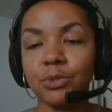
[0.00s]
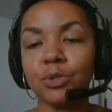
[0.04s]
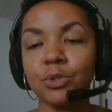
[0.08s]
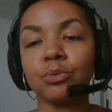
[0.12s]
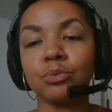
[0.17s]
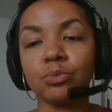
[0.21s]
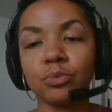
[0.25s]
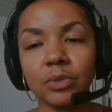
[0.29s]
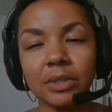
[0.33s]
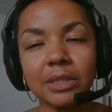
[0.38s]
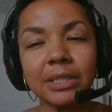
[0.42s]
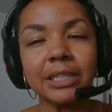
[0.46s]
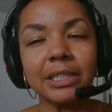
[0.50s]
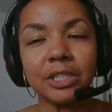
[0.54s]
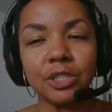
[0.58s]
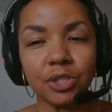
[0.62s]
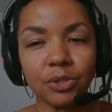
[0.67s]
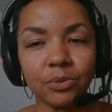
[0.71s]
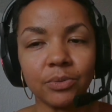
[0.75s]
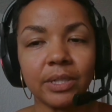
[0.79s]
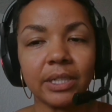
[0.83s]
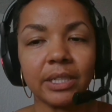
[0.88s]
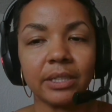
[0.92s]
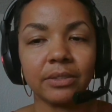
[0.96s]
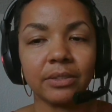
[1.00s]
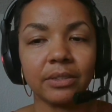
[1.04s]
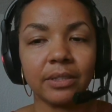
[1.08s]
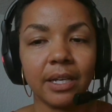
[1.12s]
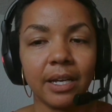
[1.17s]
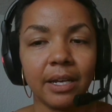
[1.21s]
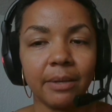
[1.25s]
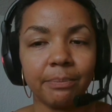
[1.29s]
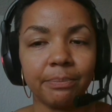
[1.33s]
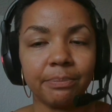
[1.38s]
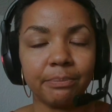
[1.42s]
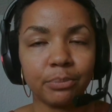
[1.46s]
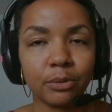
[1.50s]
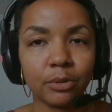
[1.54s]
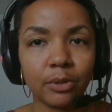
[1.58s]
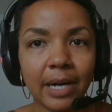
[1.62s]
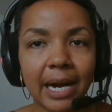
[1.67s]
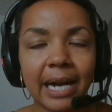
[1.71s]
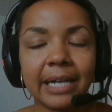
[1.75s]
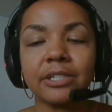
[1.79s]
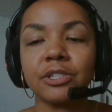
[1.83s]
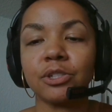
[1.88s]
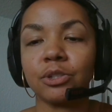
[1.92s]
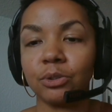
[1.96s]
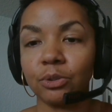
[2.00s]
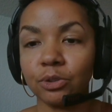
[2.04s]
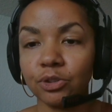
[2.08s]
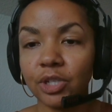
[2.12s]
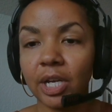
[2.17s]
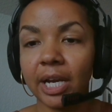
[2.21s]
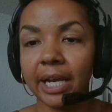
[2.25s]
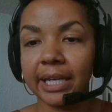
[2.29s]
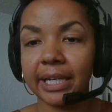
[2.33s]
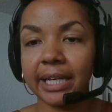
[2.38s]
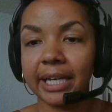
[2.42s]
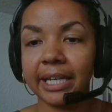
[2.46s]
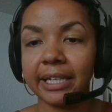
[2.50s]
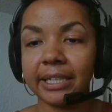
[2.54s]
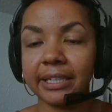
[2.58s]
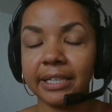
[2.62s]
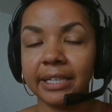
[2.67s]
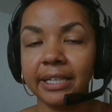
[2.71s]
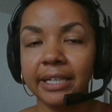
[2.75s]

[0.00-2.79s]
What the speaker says: to really do a practical check-in,